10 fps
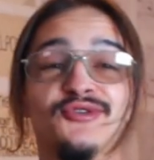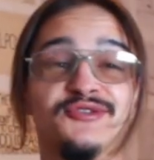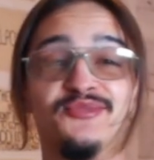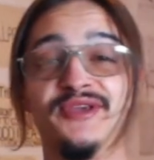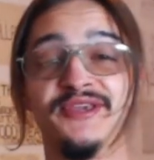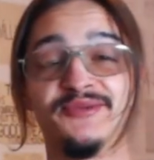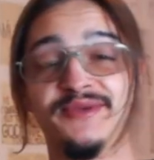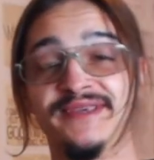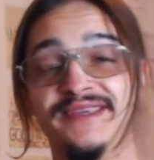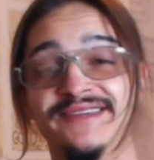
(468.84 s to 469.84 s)

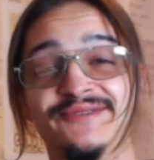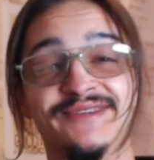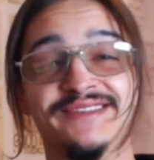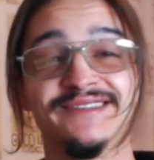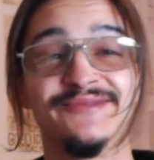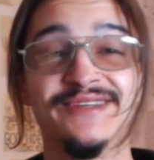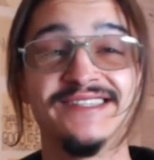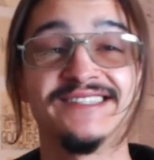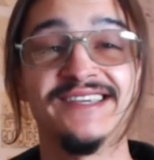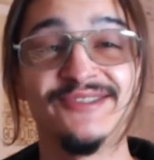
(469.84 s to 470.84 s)
baby what what
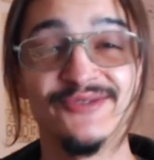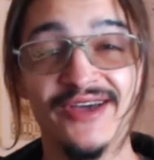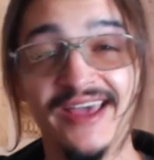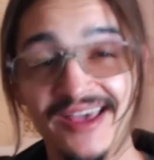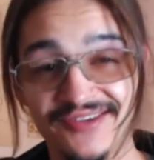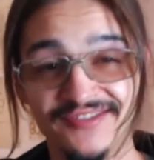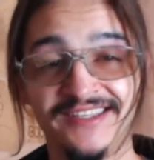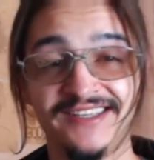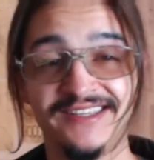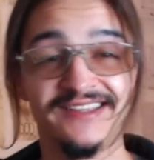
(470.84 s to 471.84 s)
say do i have in
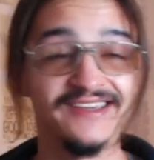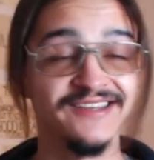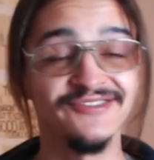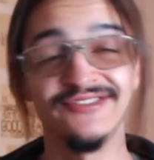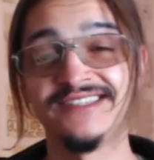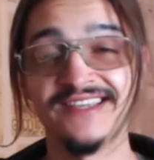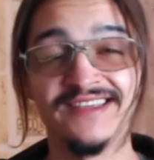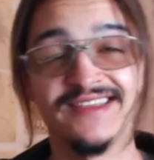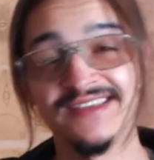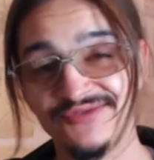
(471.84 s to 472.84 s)
it i can only say
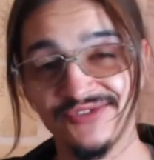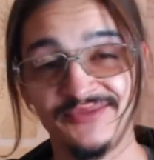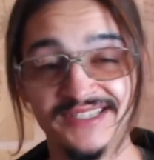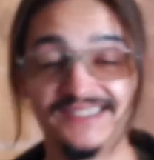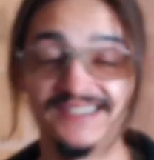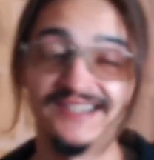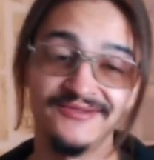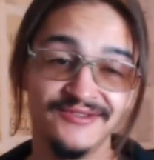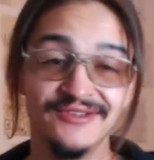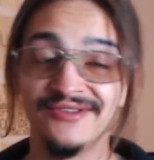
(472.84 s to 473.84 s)
things for myself
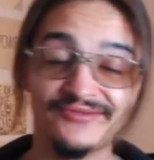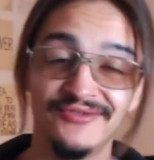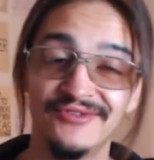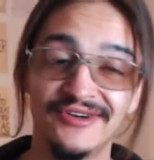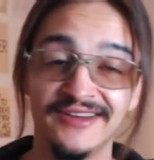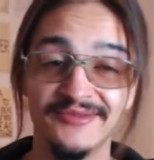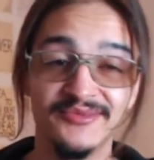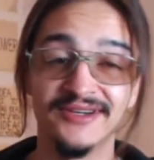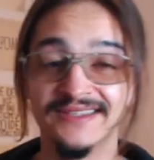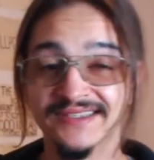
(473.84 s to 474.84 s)
not for
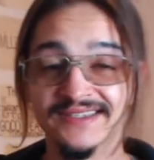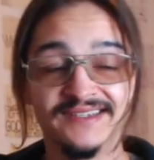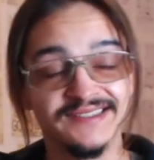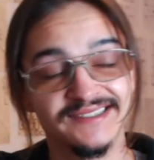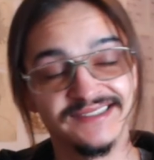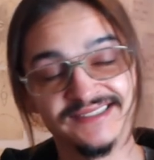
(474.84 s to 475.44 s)
anybody else